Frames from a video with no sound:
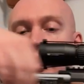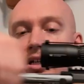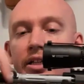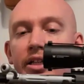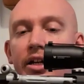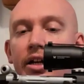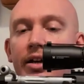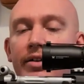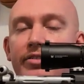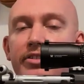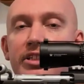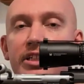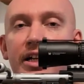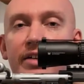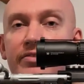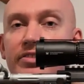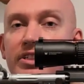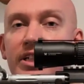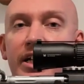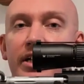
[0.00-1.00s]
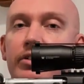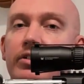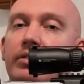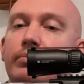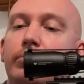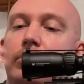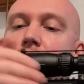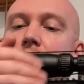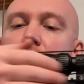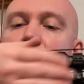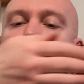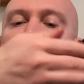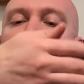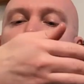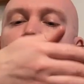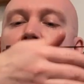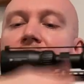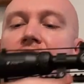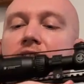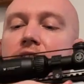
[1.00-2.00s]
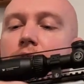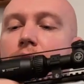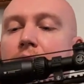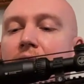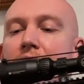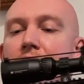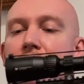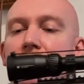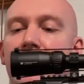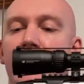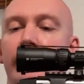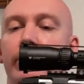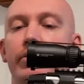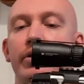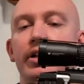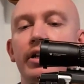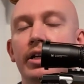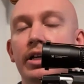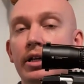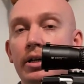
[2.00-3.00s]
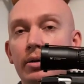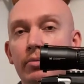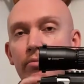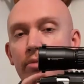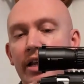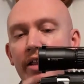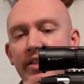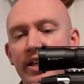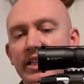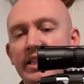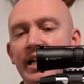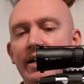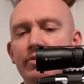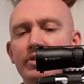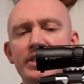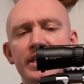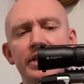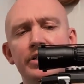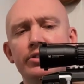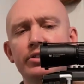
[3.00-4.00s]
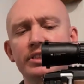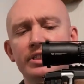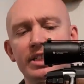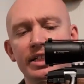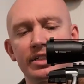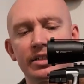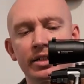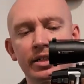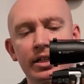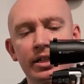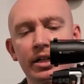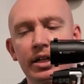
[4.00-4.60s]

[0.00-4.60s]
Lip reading: And then obviously you have to cycle the bolt to get the round out. But I thought that was interesting.